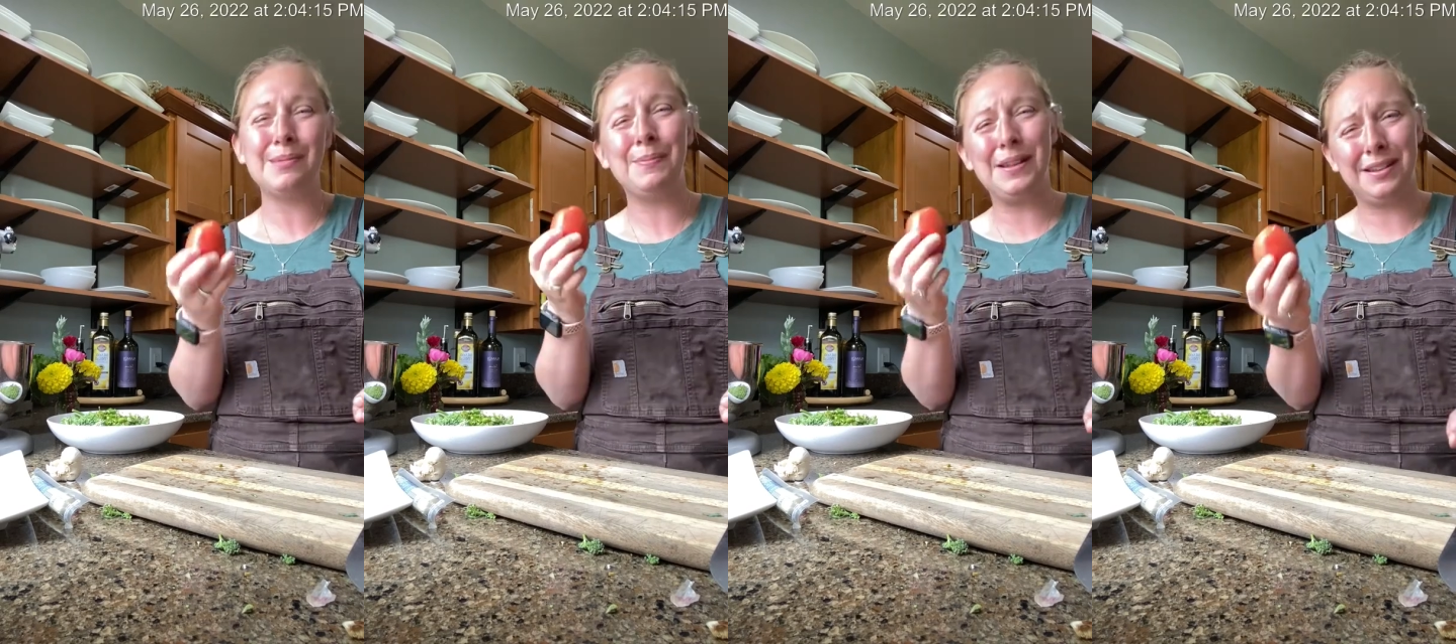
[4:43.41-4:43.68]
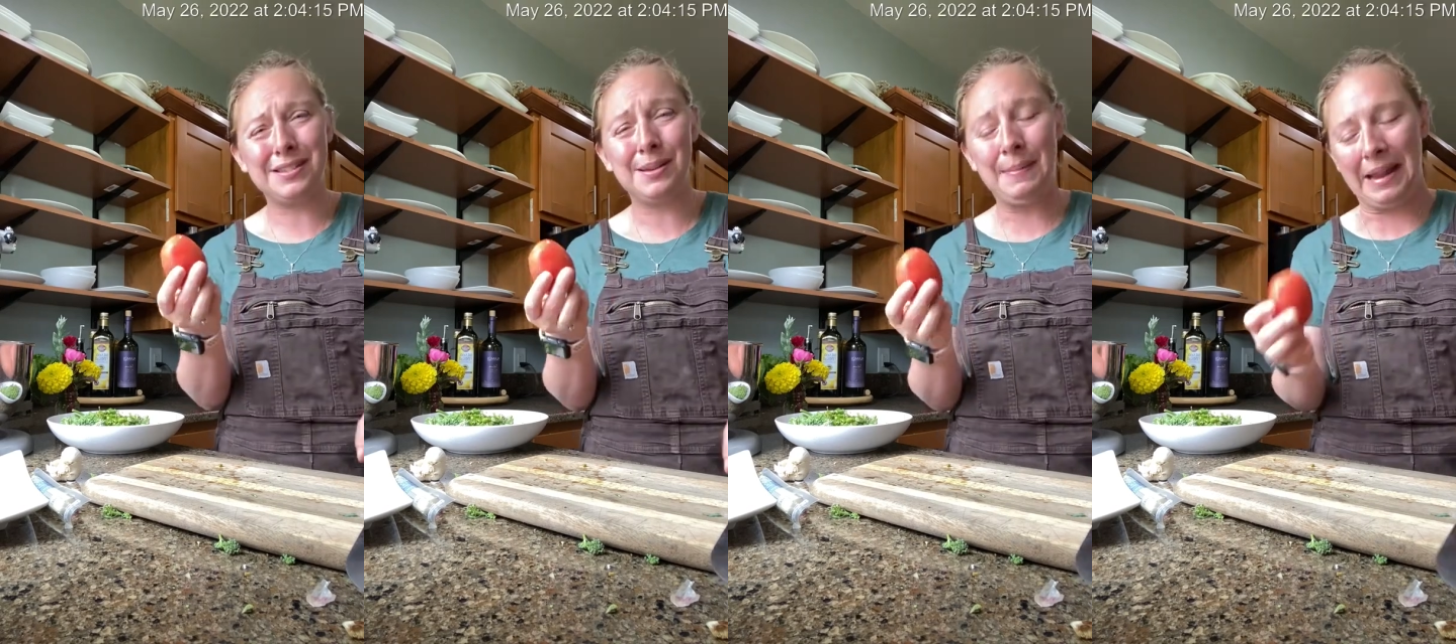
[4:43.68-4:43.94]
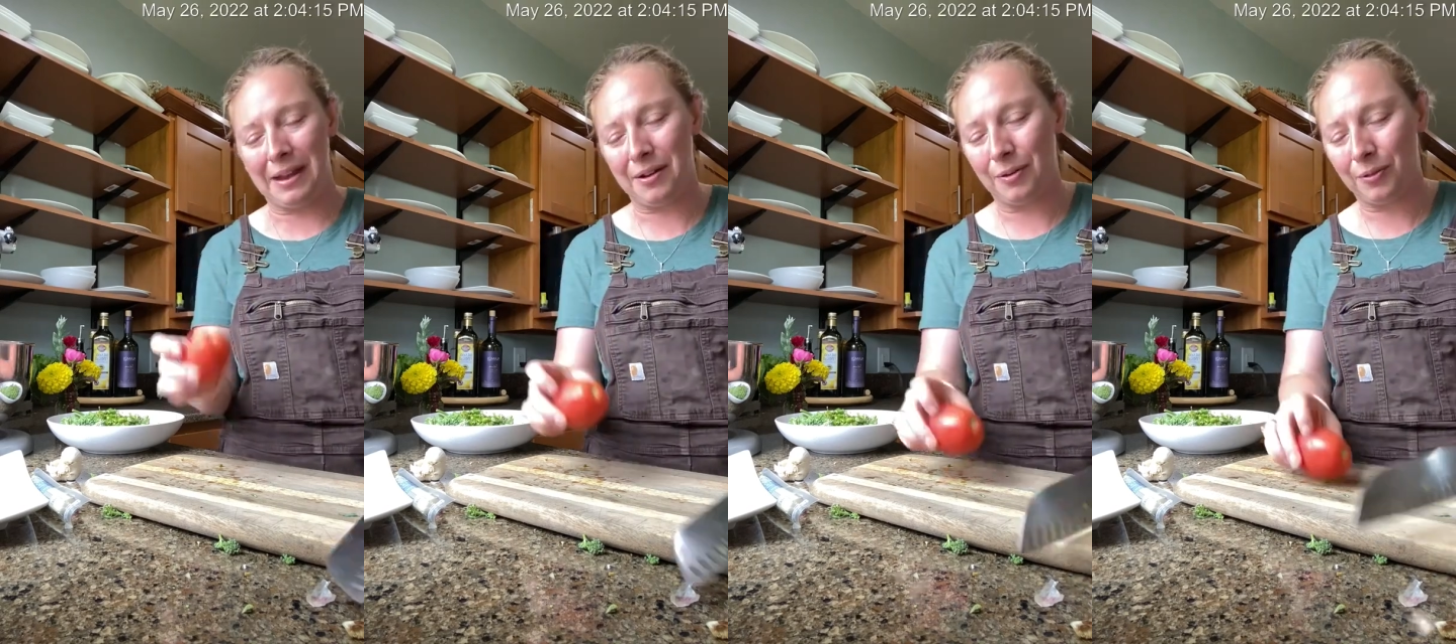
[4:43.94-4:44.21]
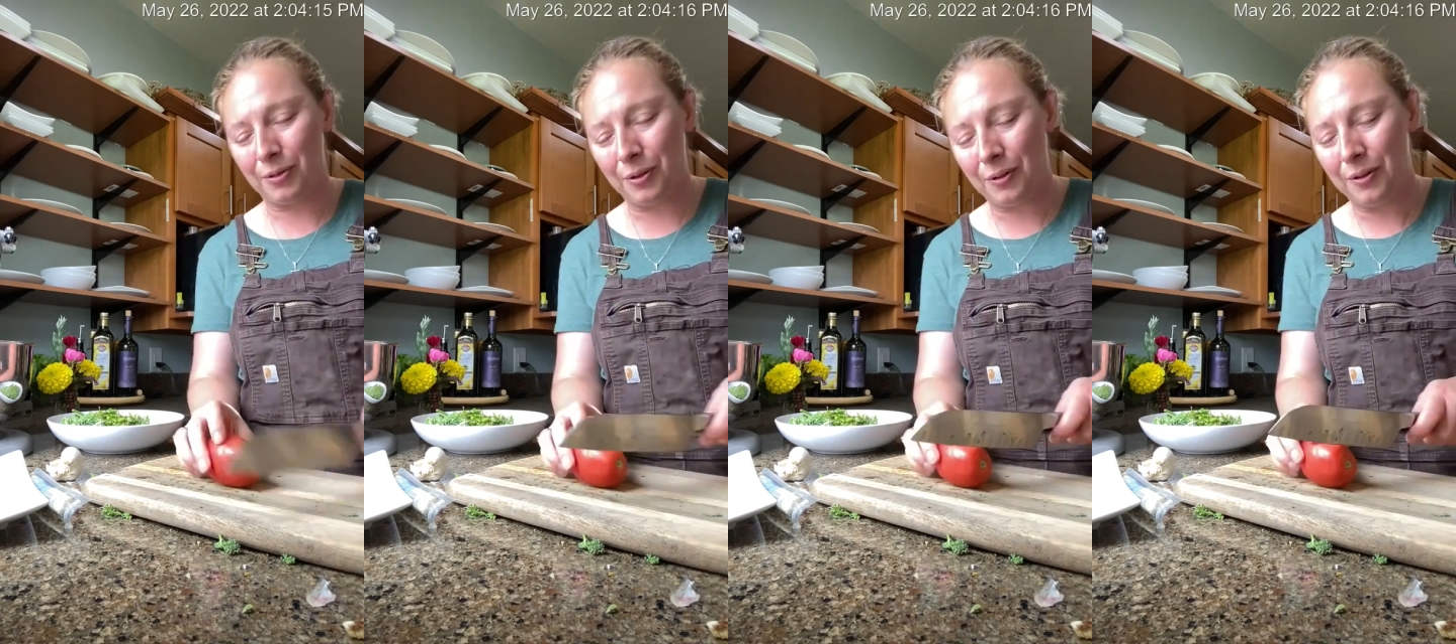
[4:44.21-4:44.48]
But a tomato.
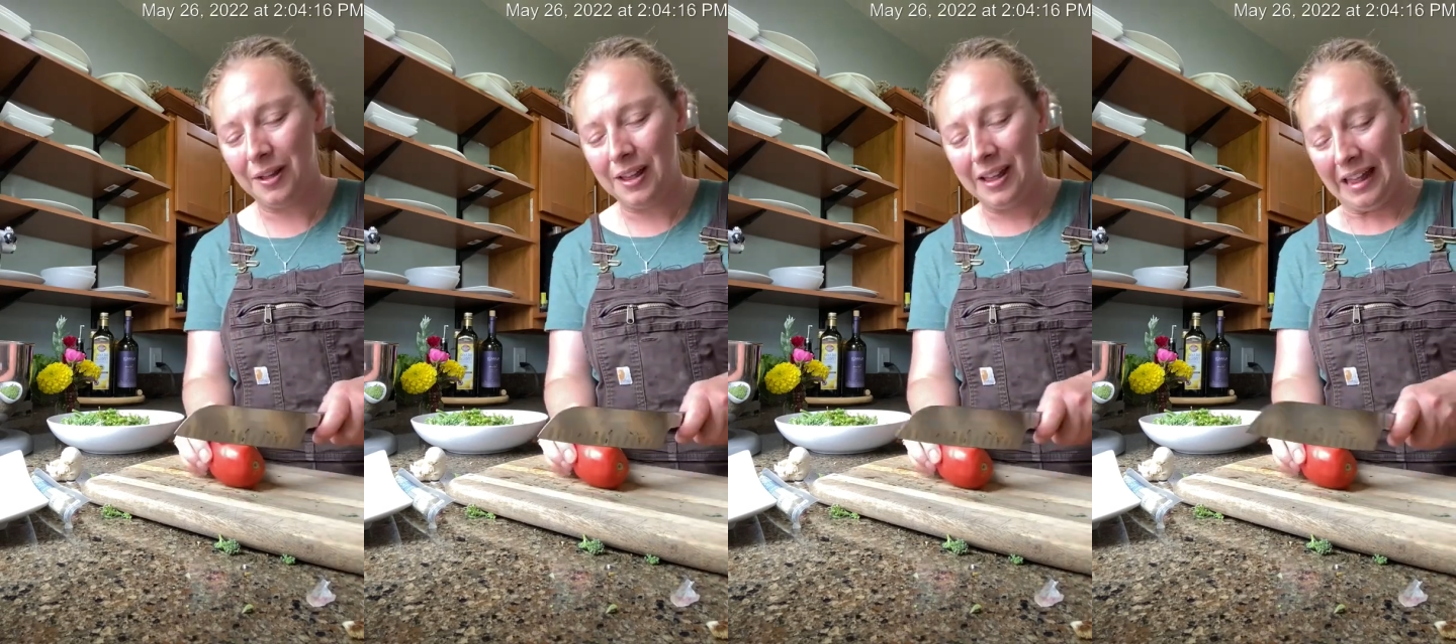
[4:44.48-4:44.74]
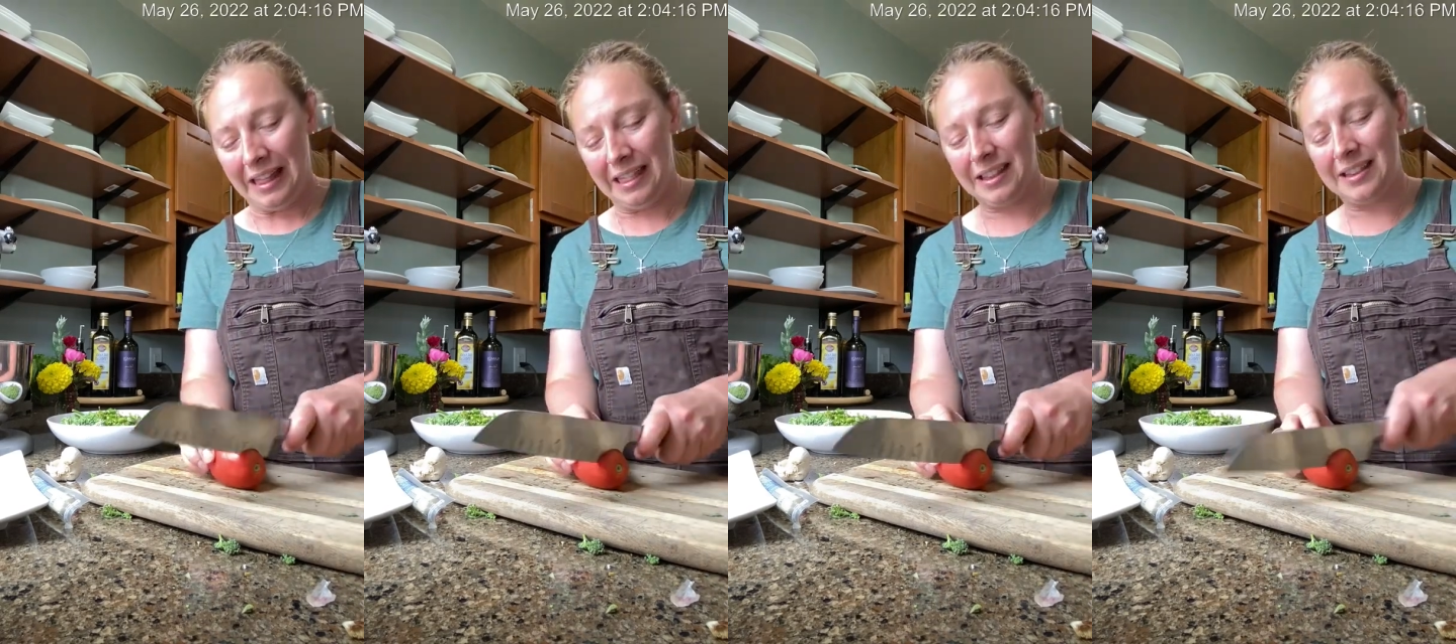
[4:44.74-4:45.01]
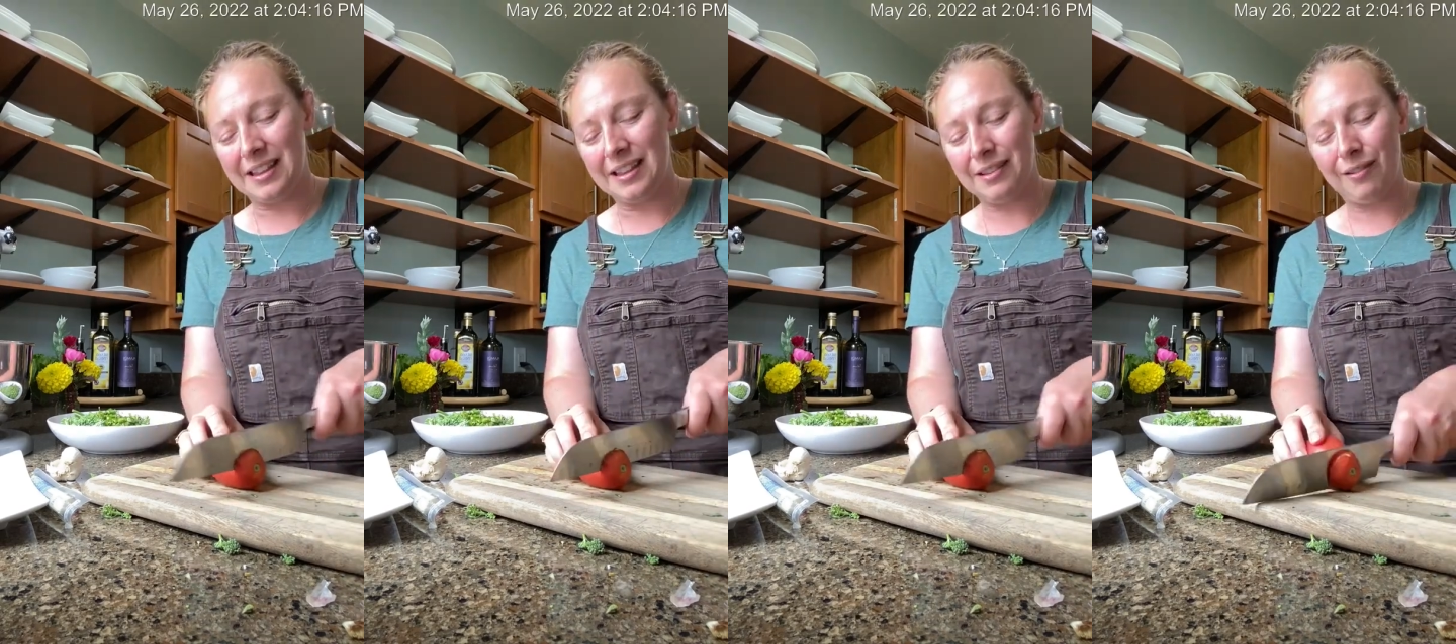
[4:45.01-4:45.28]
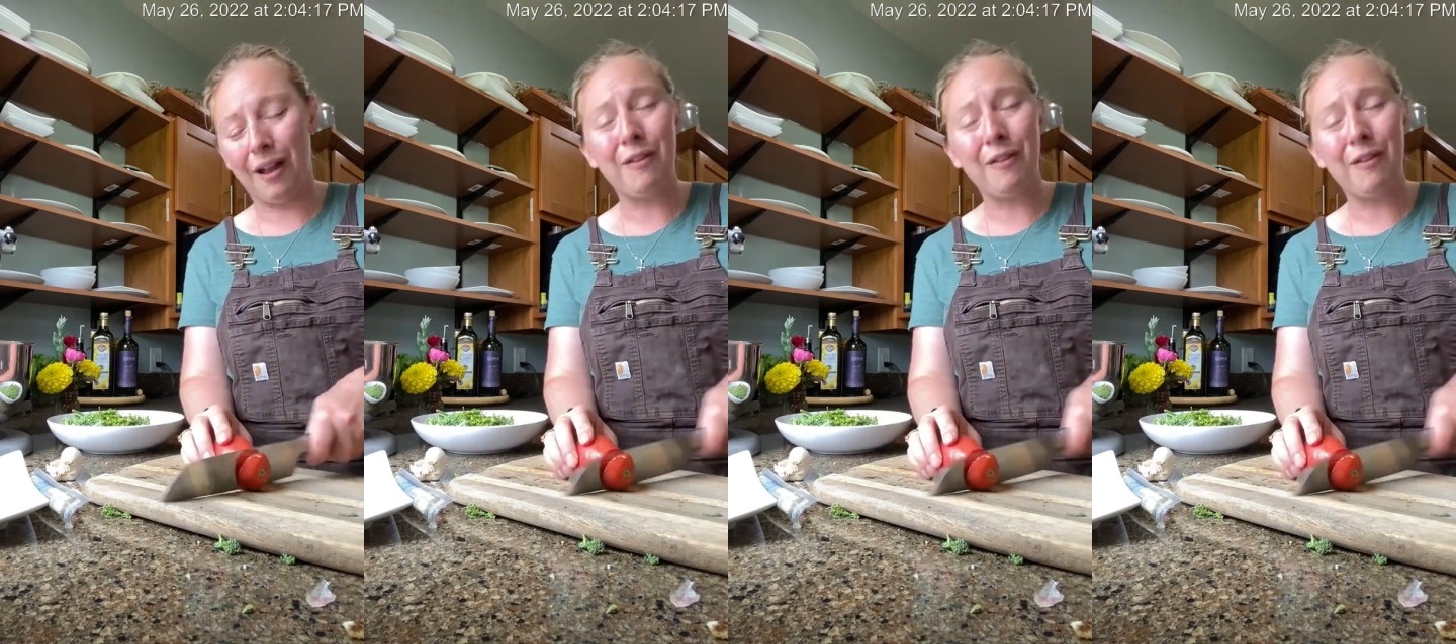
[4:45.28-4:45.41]
So this is,